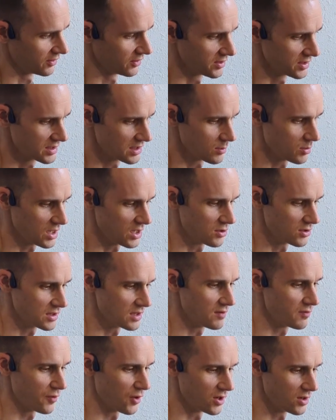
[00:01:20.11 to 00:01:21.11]
It's the
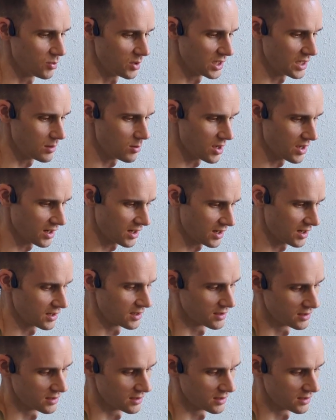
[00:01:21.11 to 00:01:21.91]
BoC Fun piggy bank.